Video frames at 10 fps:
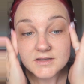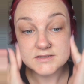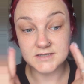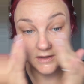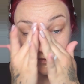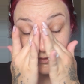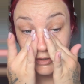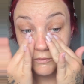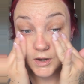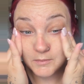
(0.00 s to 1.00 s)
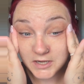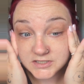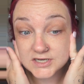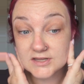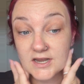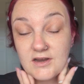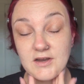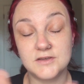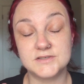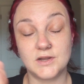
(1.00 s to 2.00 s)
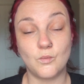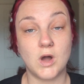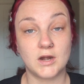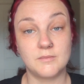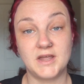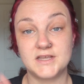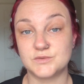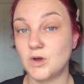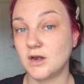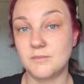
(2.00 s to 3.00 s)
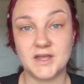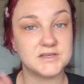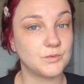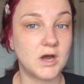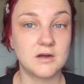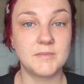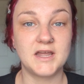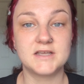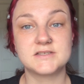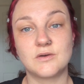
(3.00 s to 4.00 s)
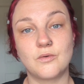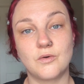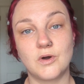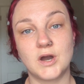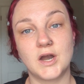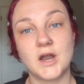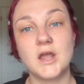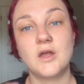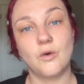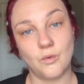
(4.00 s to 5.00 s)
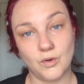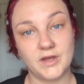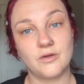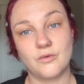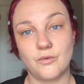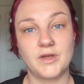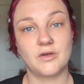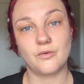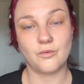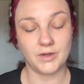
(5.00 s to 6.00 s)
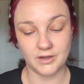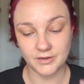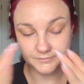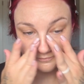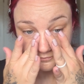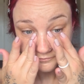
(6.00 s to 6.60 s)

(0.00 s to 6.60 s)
So you want to make sure that you're using water-based, water-based, water-based, or oil, oil, oil.